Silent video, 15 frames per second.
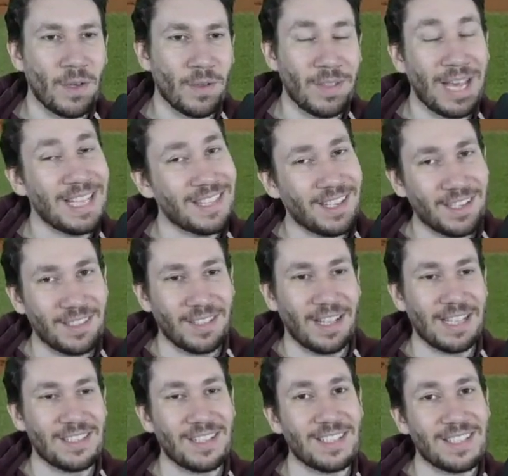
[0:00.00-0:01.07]
that's on
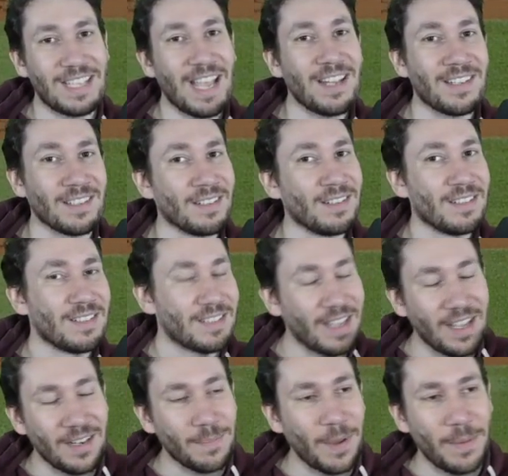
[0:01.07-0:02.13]
Stanton.
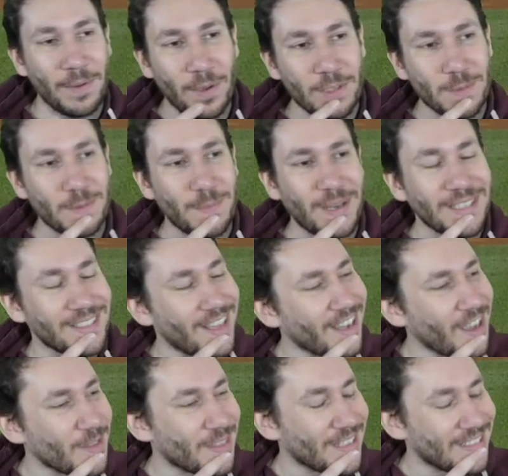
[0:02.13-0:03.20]
Stanton probably goes to the
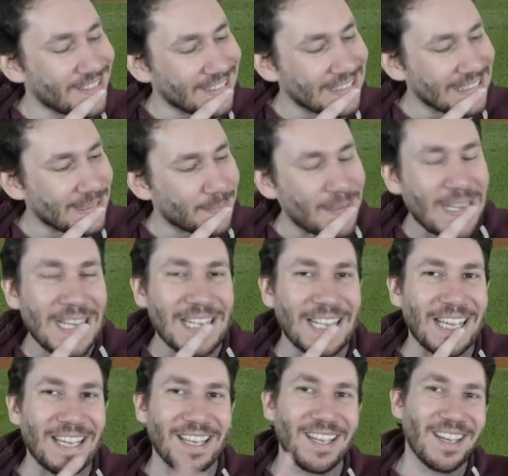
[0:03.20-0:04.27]
dugout thinking, oh man,
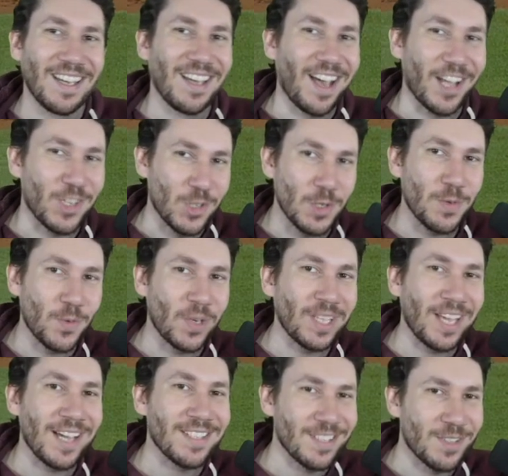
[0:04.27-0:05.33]
like, I should have
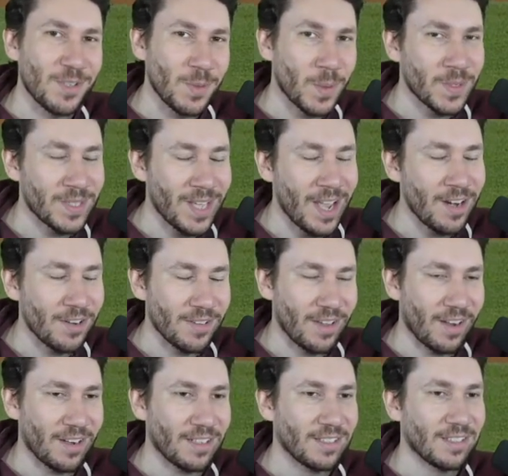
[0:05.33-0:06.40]
realized the 2-0 slider
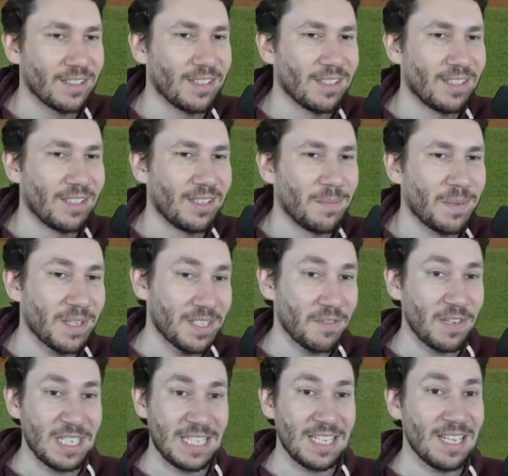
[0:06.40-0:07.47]
there. Because if
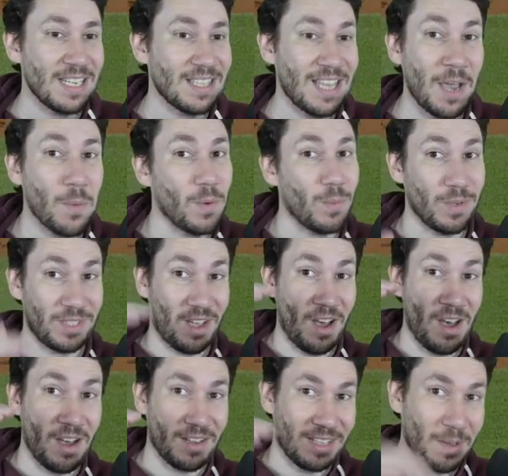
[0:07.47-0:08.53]
he did, that one was
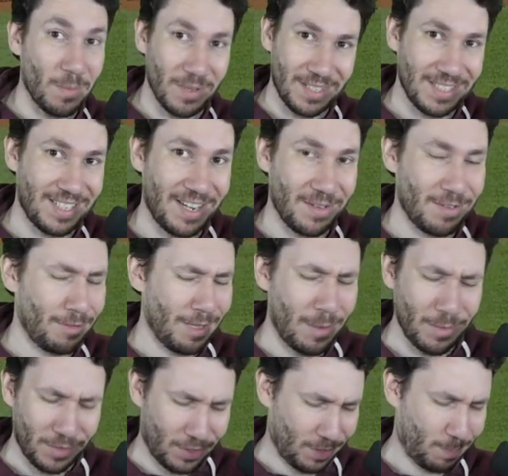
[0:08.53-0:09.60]
hung. That wasn't down. That
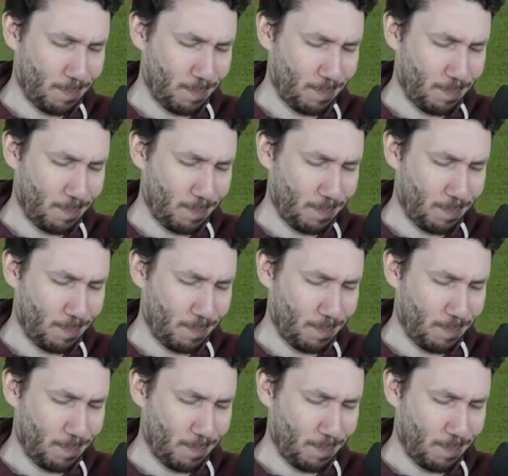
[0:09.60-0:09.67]
was just,